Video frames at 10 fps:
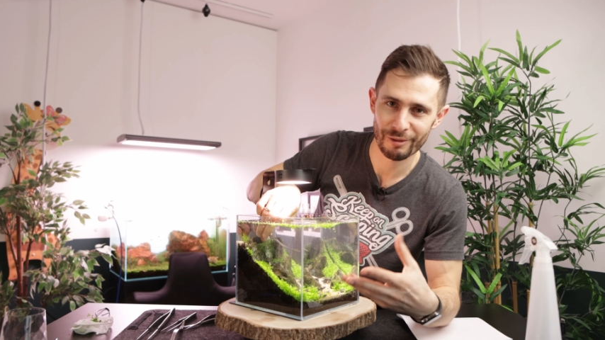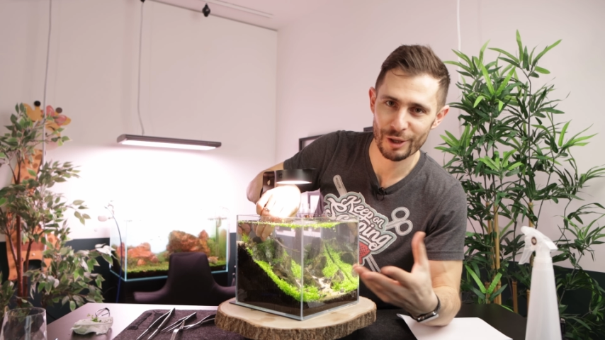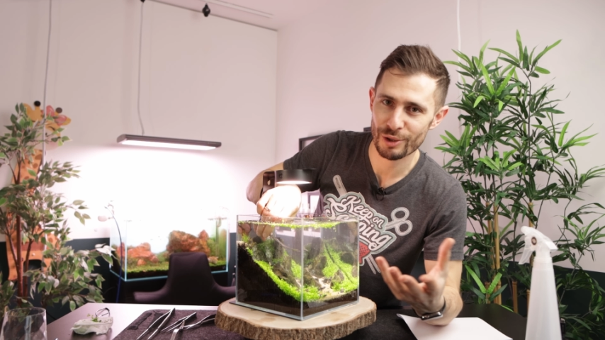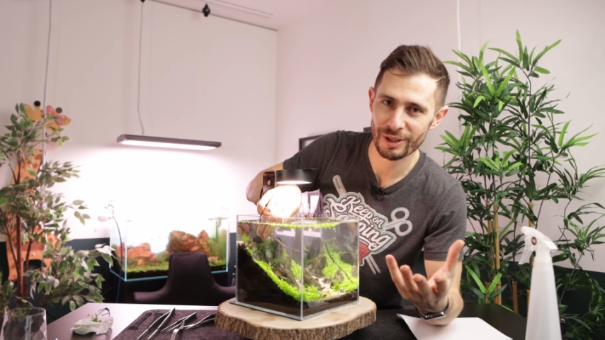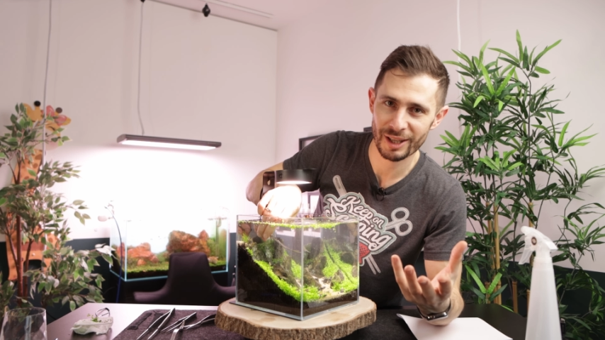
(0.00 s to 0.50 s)

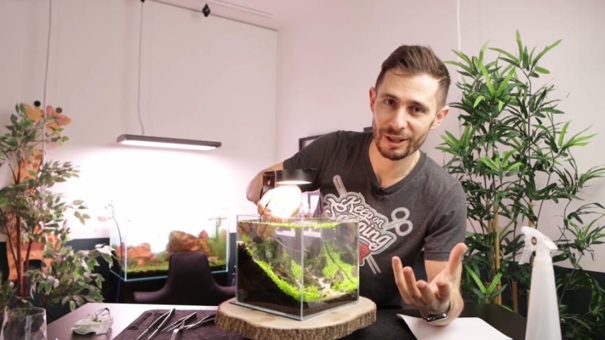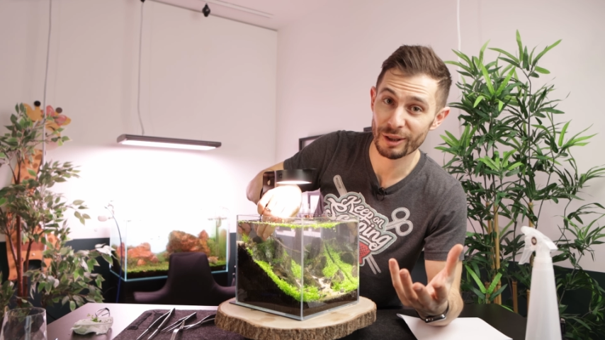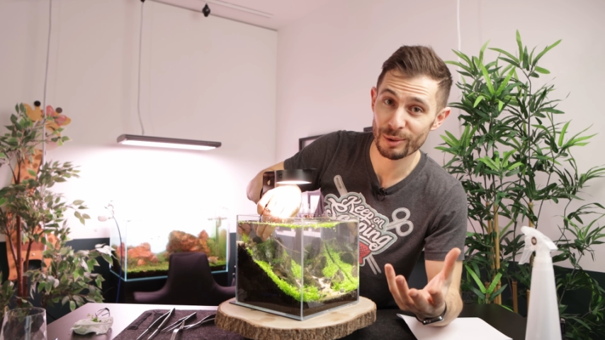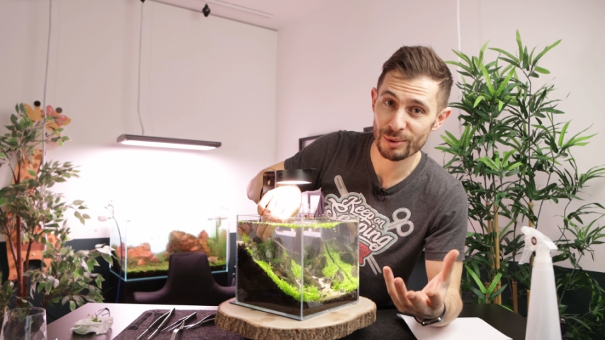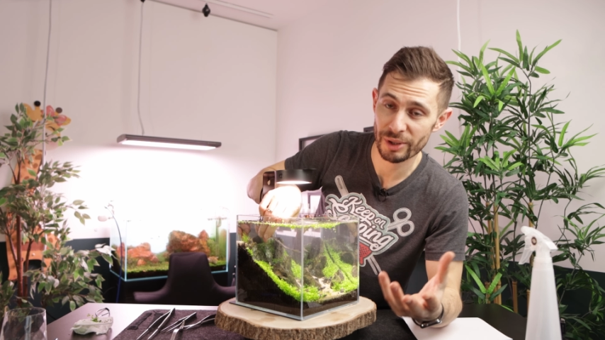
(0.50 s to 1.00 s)
eventually get
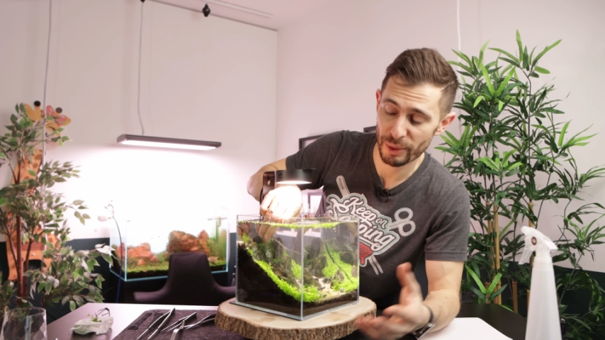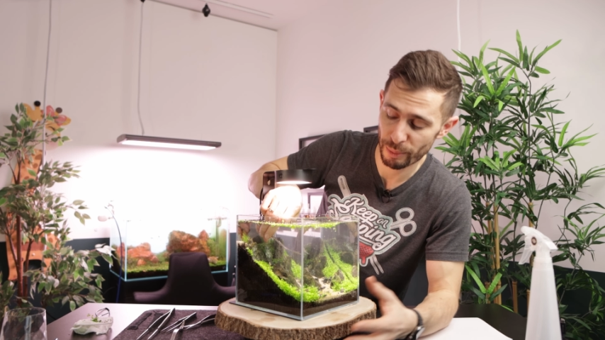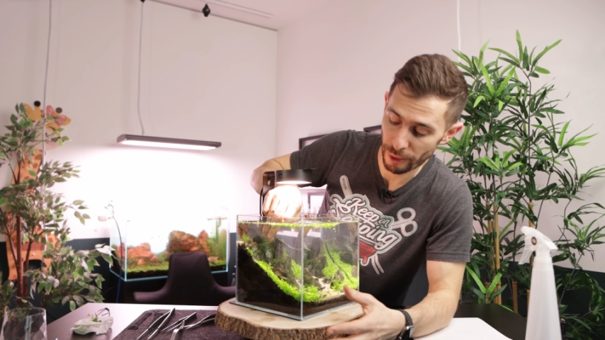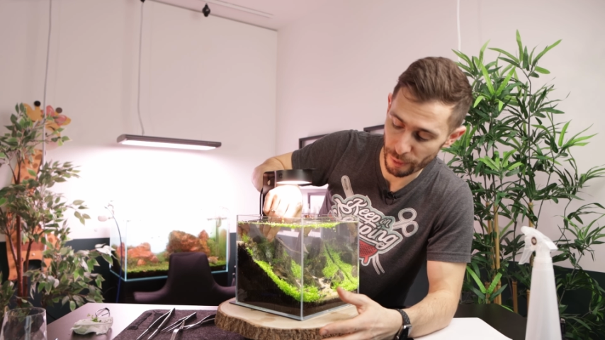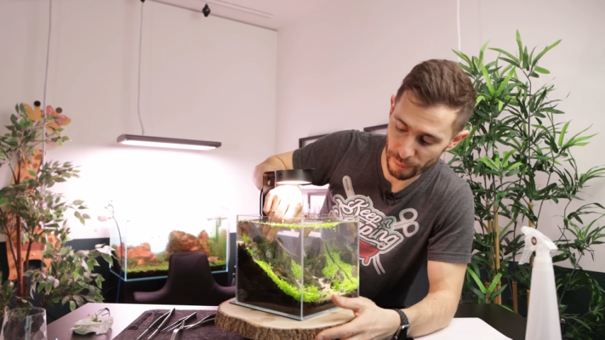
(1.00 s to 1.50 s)
loose at the
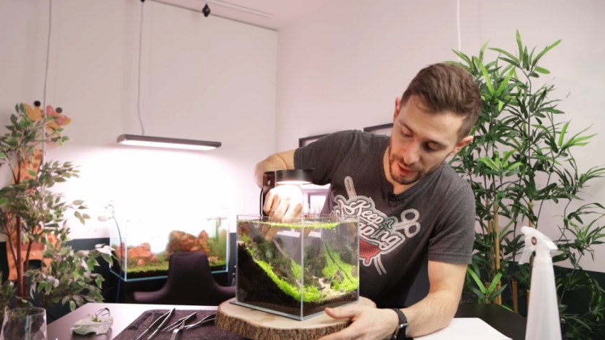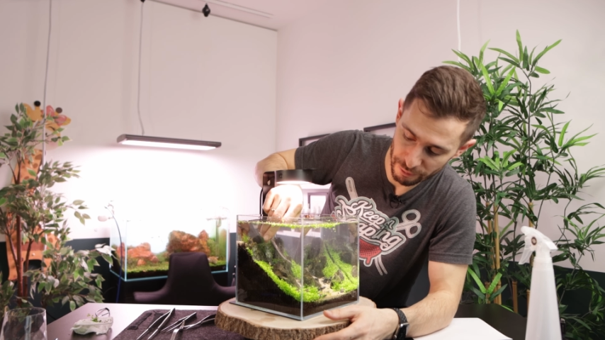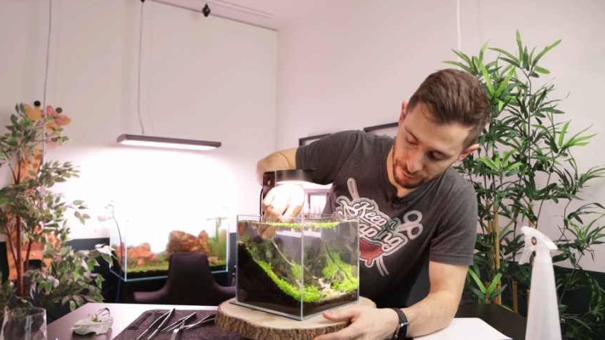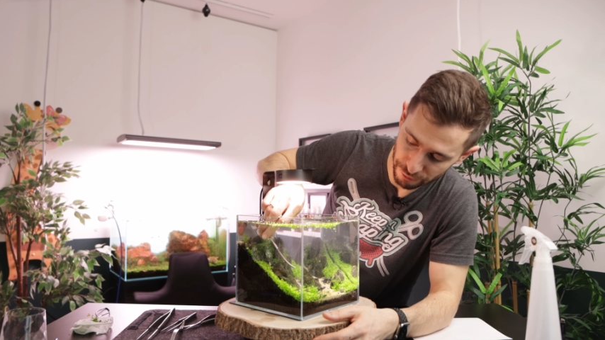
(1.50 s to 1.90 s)
bottom and then